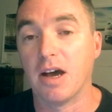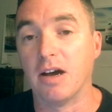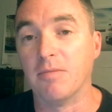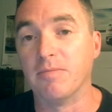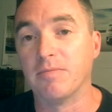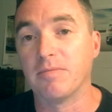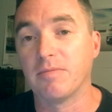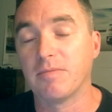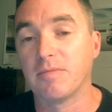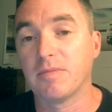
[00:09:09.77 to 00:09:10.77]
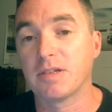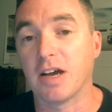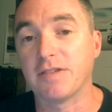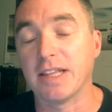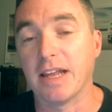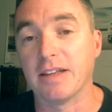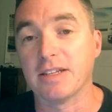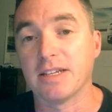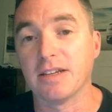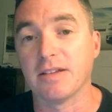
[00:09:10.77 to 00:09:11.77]
So after that,
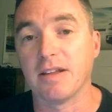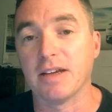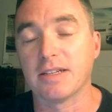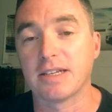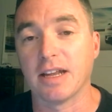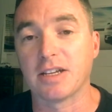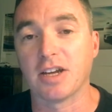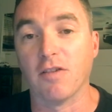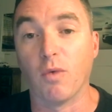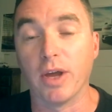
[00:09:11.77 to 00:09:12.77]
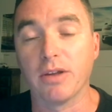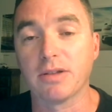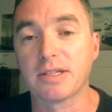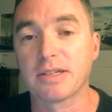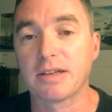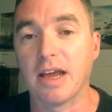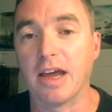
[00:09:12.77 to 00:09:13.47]
there's a selection of wheels,